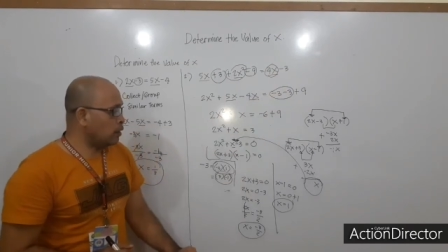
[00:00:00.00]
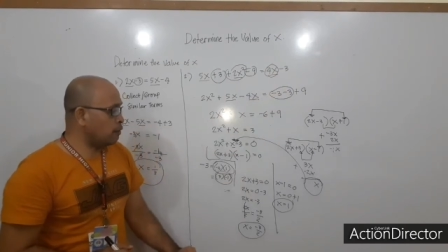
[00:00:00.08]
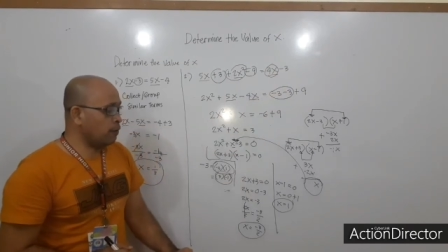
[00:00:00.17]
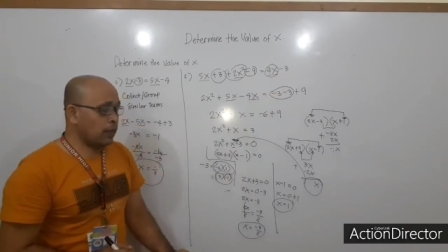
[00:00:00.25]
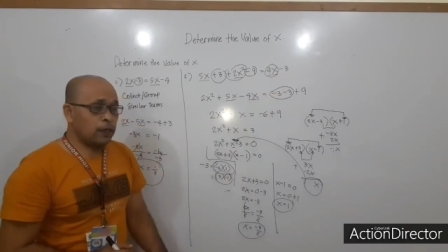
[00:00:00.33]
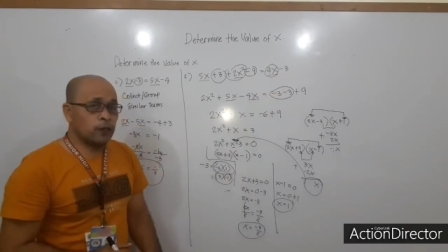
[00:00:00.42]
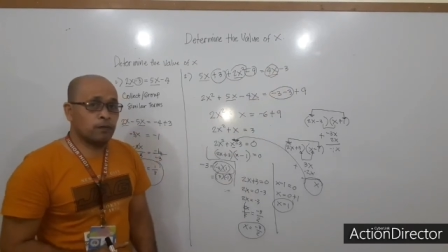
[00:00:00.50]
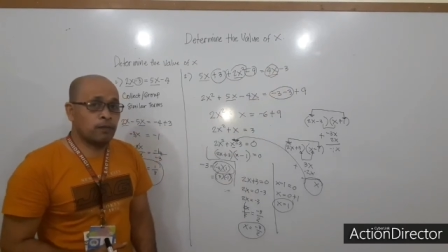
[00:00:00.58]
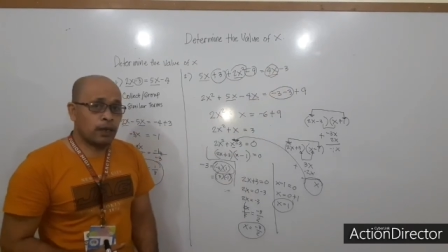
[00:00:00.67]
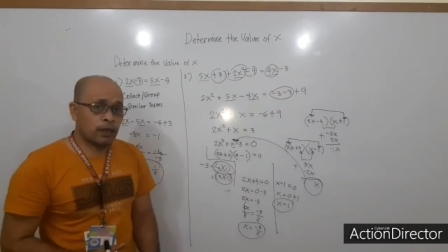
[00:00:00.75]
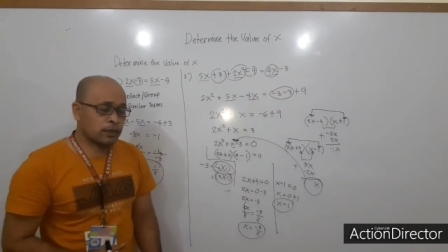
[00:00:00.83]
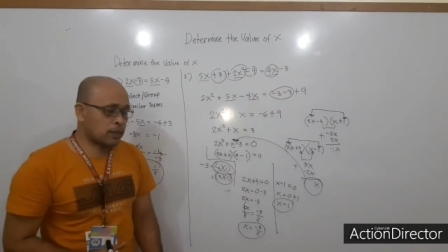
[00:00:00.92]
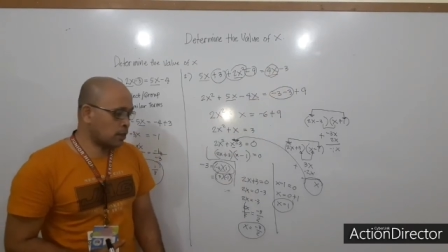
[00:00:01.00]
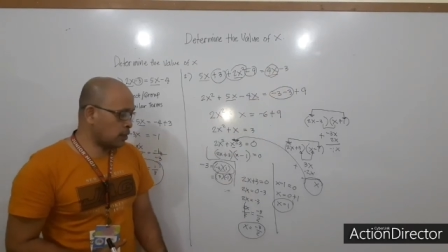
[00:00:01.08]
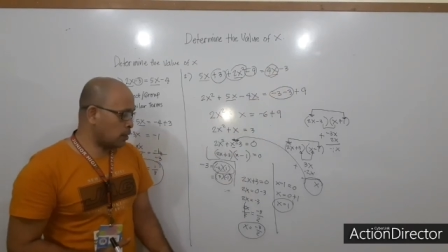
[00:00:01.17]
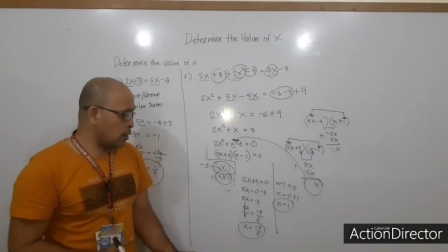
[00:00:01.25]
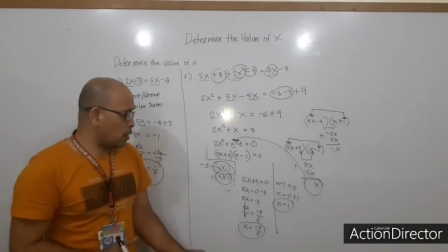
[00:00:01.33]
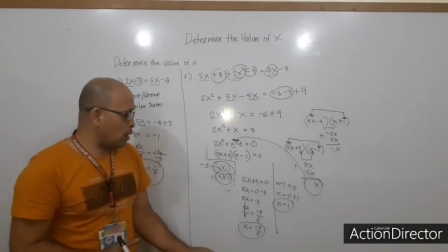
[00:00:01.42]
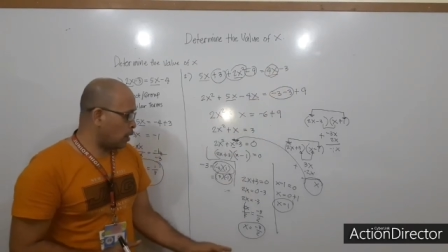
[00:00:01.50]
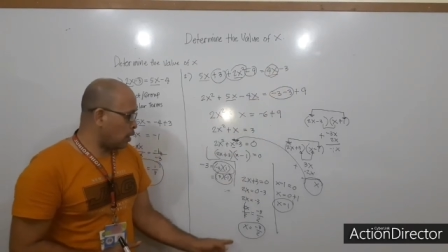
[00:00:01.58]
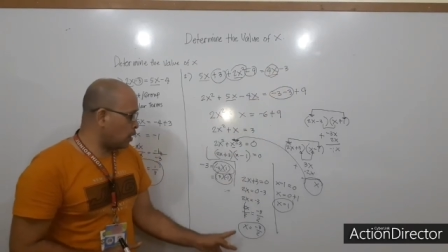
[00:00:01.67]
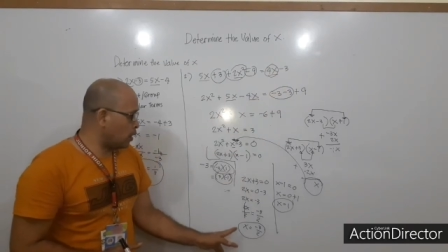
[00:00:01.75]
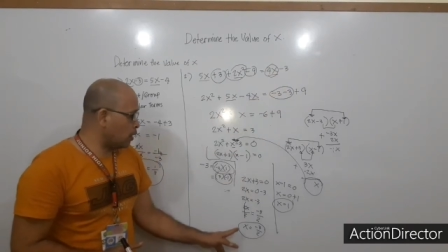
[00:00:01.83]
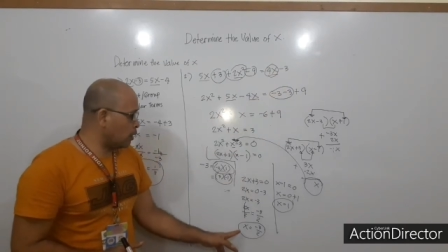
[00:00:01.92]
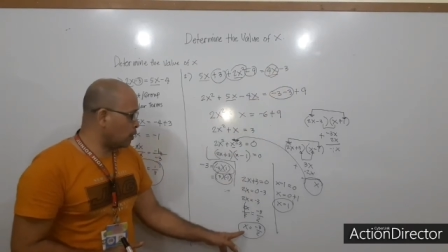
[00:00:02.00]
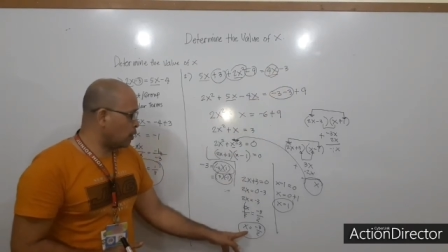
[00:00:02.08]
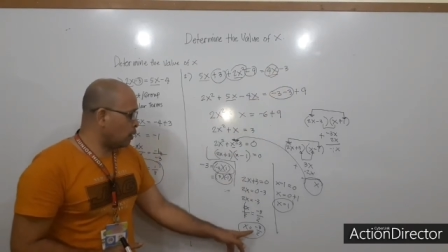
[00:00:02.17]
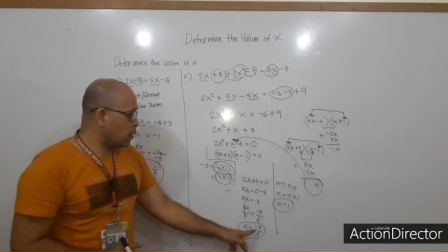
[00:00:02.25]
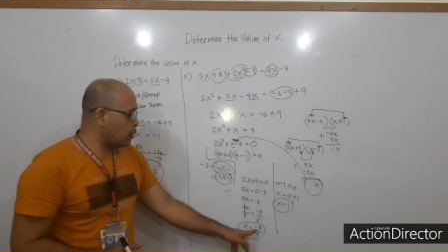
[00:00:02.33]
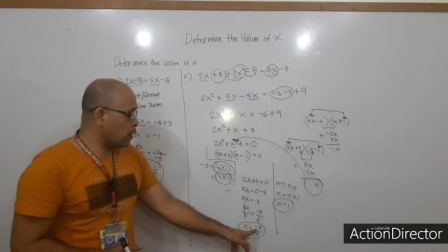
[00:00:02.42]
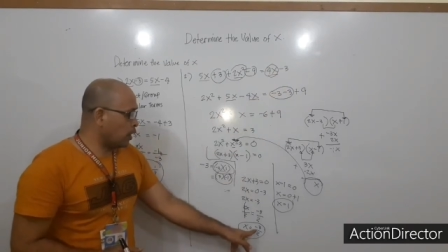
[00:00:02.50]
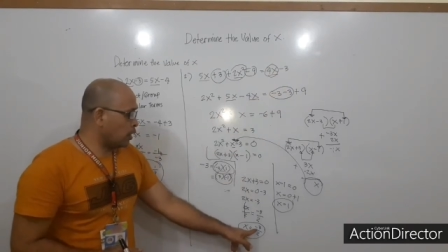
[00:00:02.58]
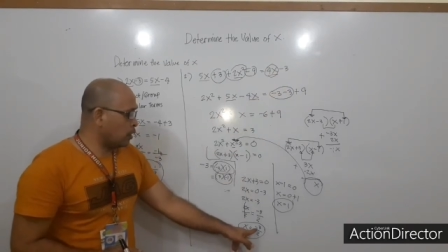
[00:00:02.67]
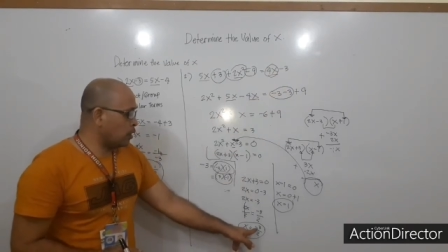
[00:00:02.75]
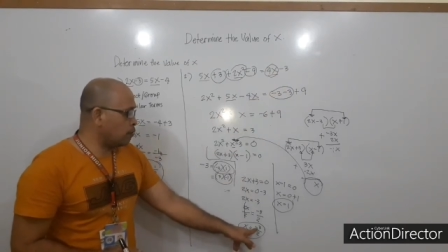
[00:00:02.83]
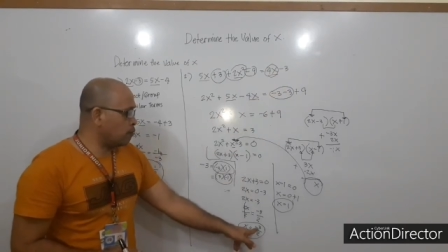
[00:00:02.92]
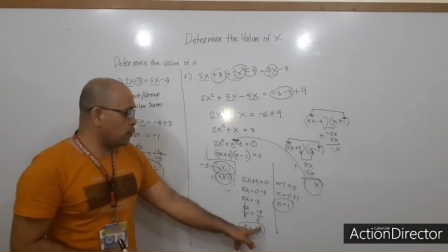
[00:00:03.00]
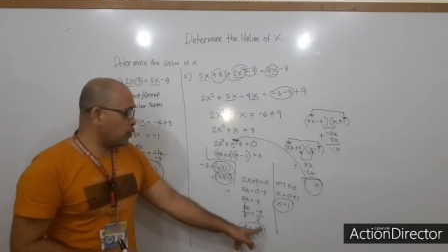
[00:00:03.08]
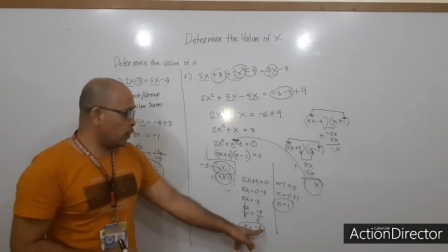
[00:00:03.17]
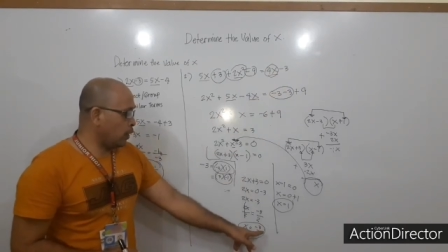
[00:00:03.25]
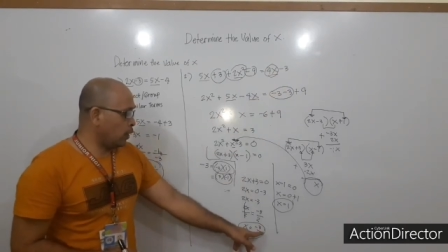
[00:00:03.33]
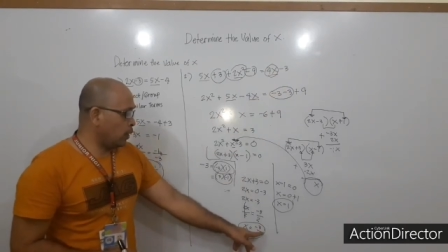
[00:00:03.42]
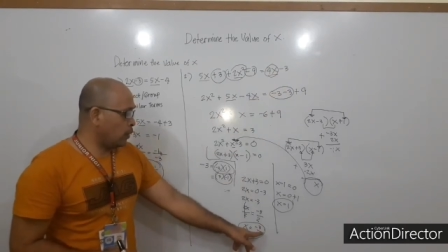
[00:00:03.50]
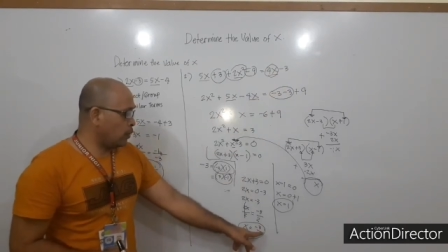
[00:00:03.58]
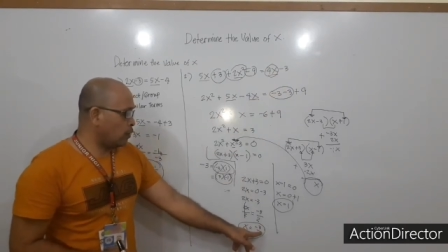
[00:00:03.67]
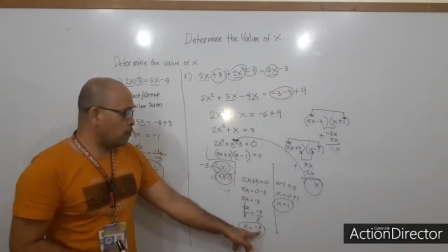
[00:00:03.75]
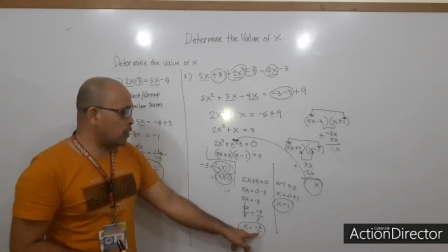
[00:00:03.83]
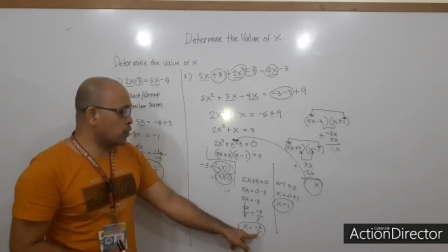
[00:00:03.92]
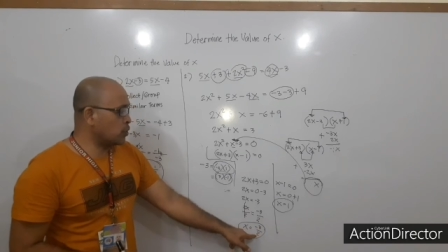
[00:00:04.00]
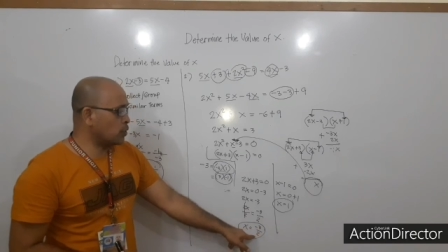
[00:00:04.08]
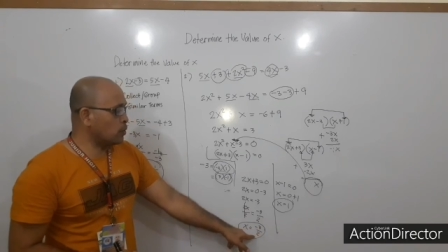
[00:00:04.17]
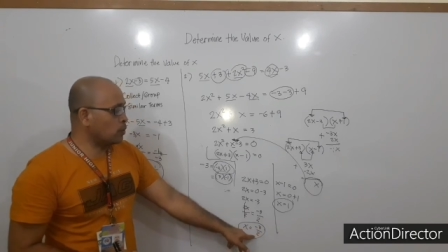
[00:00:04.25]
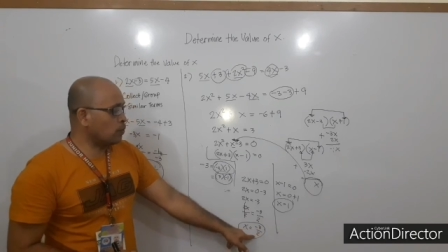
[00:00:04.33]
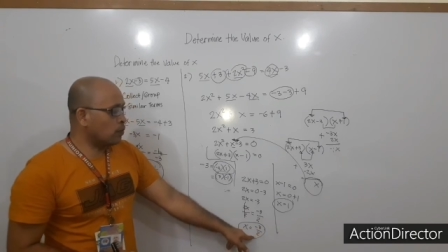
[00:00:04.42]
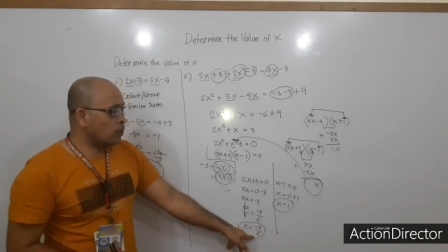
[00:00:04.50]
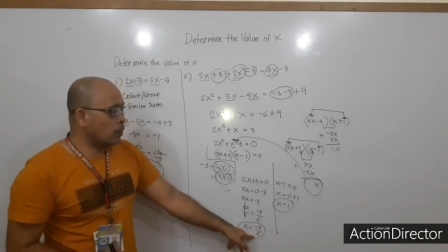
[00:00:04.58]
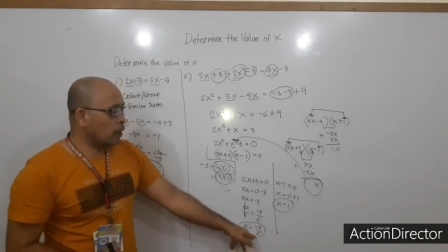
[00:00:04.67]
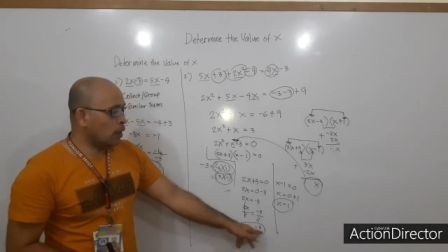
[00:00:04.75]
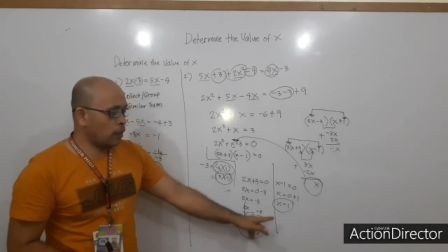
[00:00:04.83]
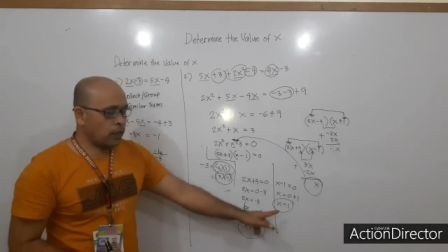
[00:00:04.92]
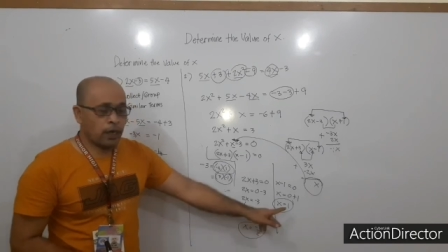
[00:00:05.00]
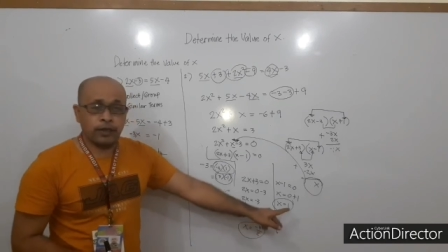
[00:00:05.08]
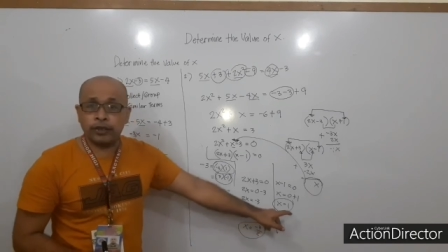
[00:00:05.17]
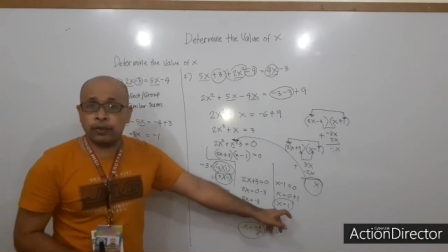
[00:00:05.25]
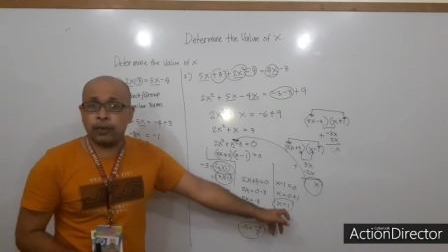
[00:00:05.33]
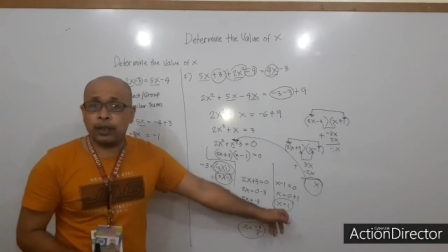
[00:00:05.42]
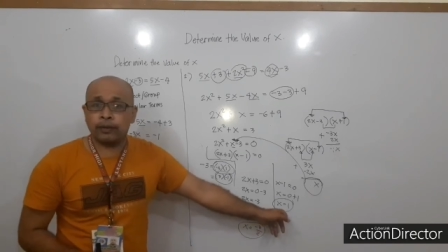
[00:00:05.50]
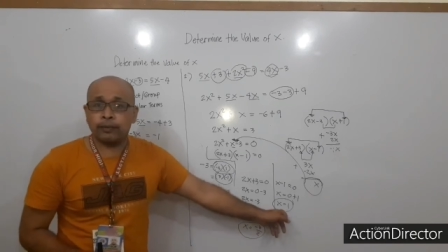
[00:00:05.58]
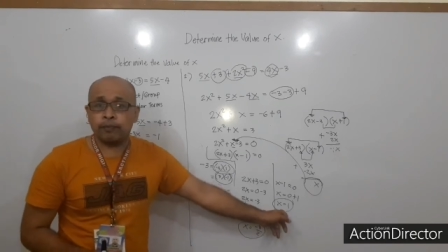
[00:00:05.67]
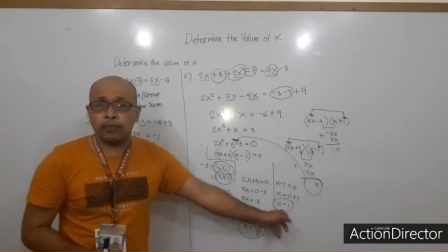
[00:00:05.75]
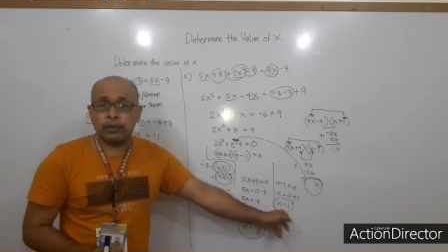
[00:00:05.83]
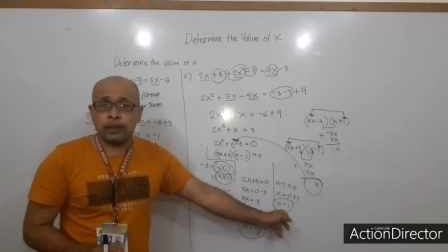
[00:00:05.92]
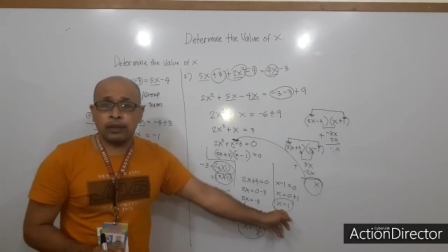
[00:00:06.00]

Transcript: the value of x are negative 3 over 2 and the other one